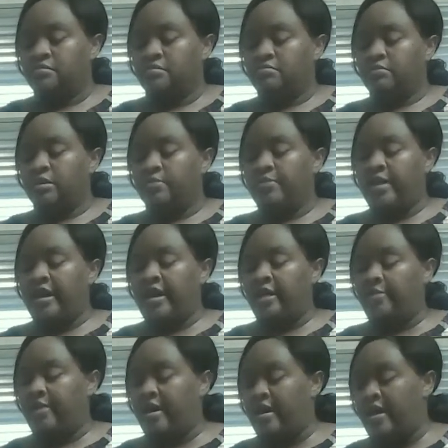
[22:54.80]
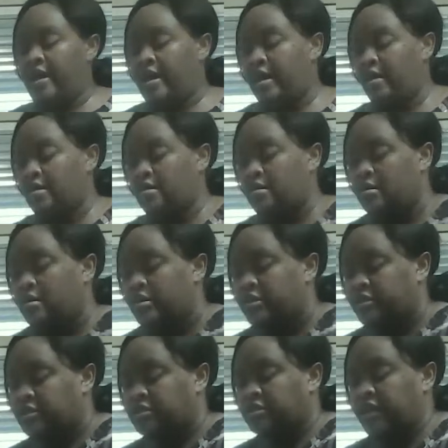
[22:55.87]
But baby,
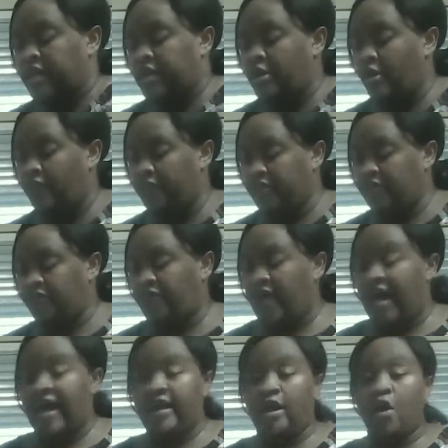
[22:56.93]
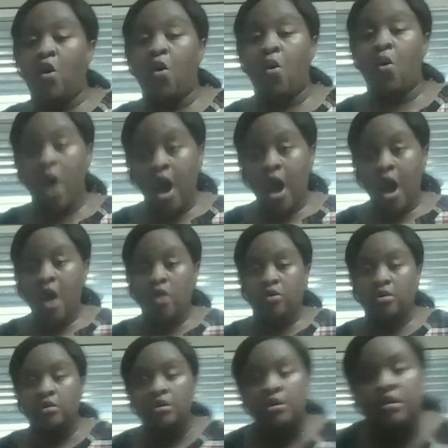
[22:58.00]
standing over this fire, woo!
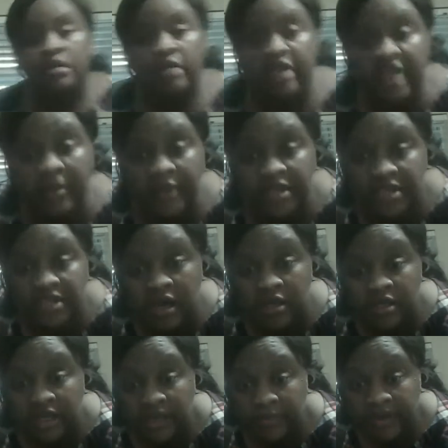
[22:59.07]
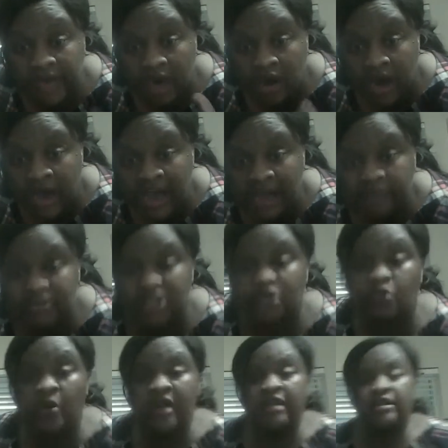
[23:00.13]
Look at me, y'all. Look at me, y'all. I am sweating